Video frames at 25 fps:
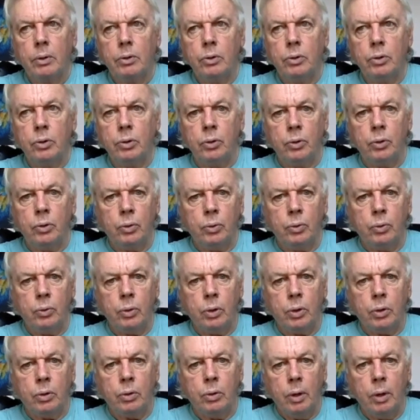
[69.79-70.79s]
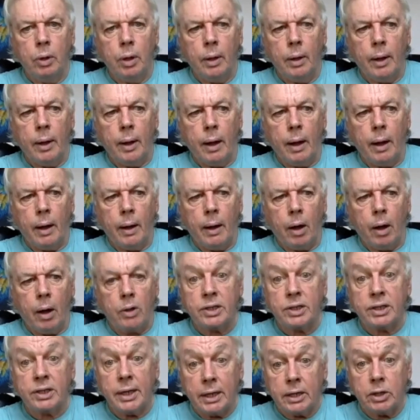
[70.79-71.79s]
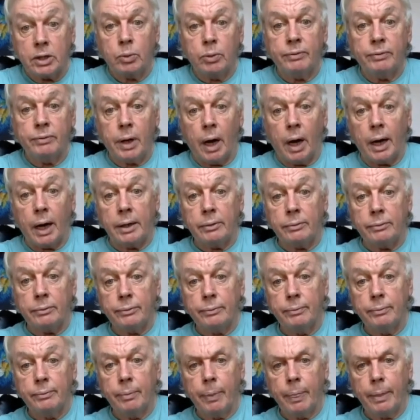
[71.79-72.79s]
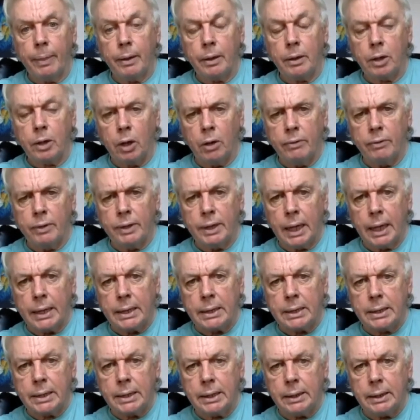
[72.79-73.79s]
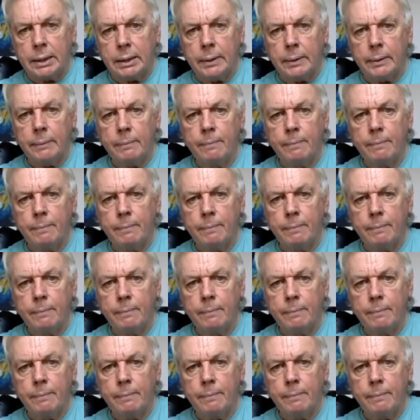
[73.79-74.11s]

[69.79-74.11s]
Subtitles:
you are said to have died of COVID-19.